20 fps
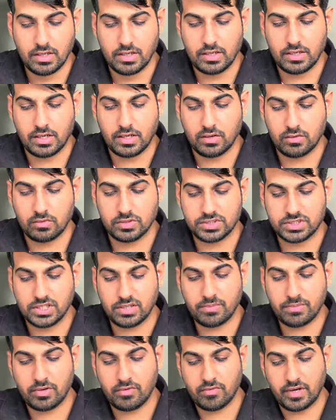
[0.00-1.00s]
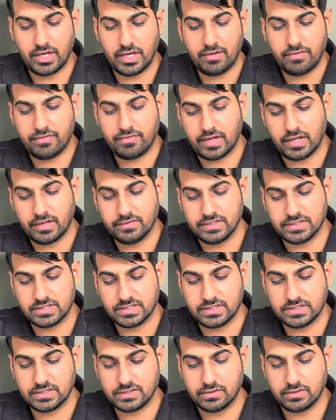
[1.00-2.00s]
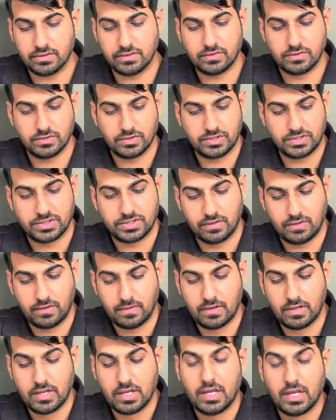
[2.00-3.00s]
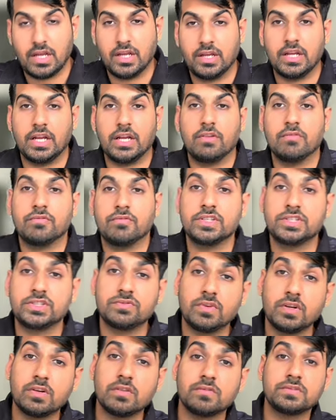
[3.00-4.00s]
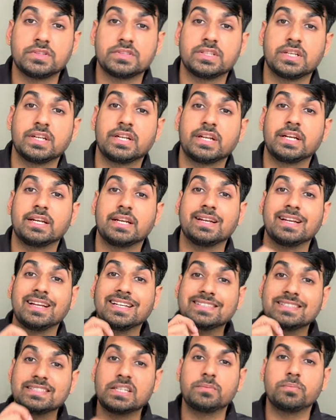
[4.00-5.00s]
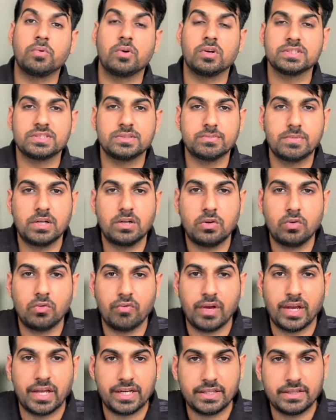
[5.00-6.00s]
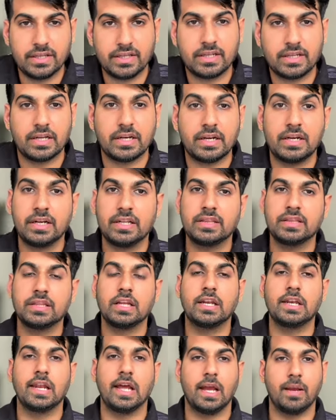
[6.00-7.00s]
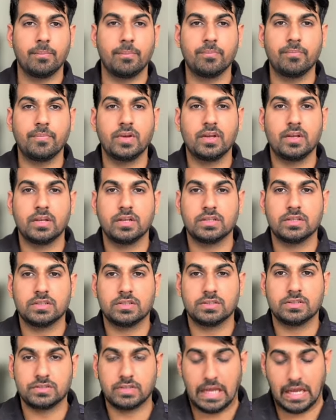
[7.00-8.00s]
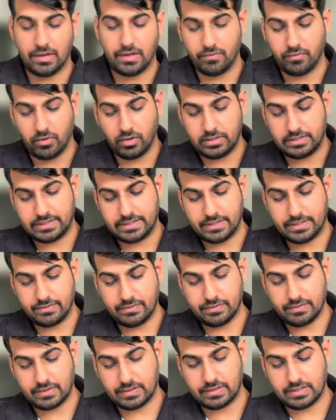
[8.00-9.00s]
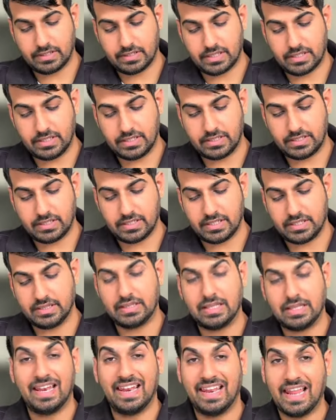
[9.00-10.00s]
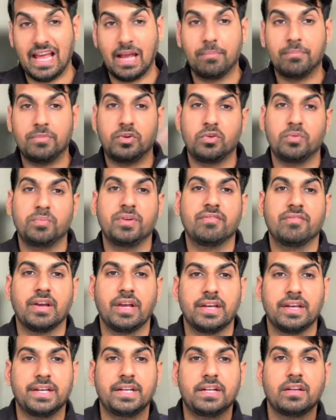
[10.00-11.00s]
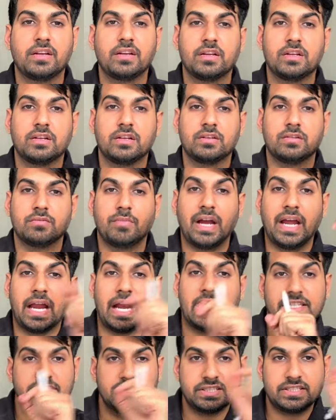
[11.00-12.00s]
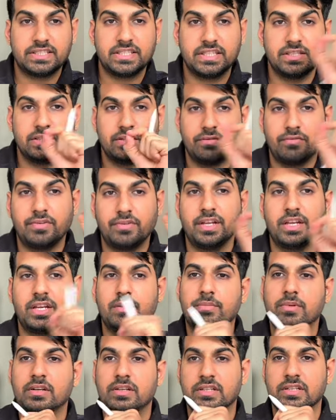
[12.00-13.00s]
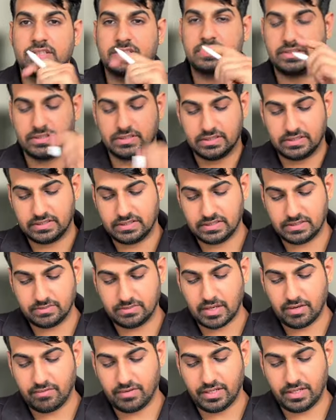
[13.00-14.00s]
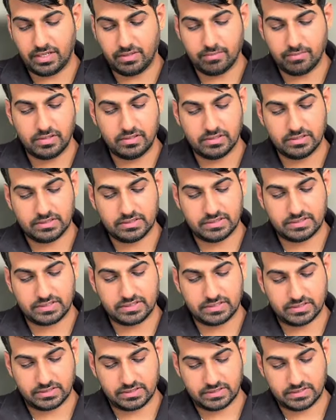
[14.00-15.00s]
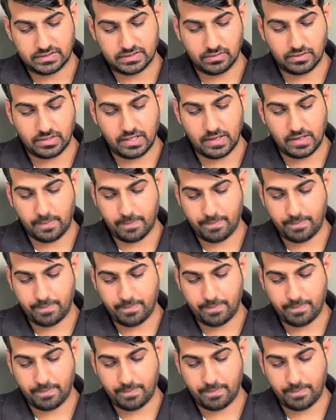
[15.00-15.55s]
Now question number 25, this is a good question. In which one of the circuit is it possible to vary the current in the lamp? I want the current in the lamp to be varied by adjusting the variable resistor. This is my variable resistors. Okay.